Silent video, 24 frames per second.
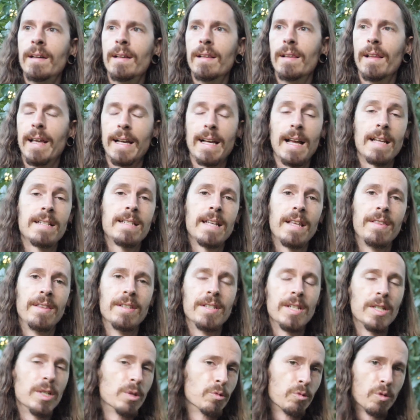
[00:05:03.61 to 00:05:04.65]
Like I said,
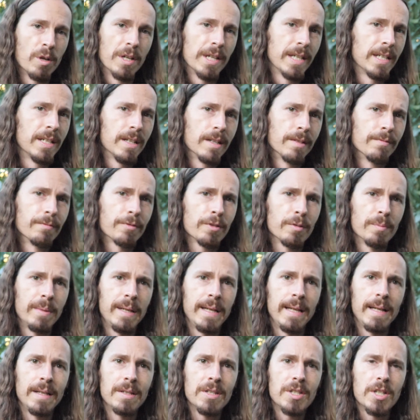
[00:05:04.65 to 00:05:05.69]
this is run and gun for
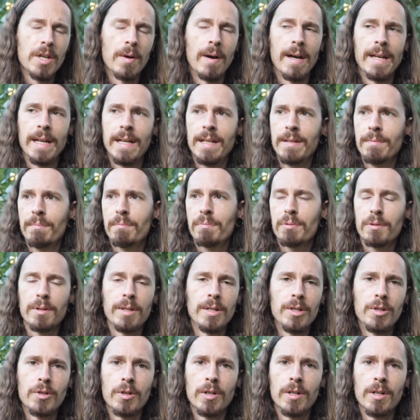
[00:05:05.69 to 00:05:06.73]
me, so I didn't
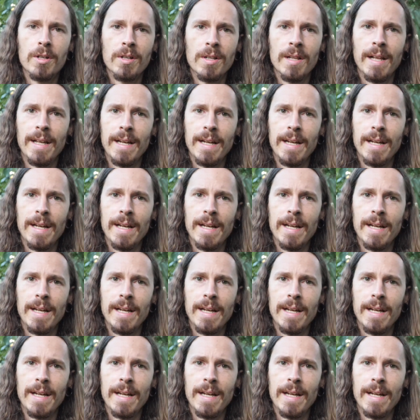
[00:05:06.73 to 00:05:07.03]
pre-drill,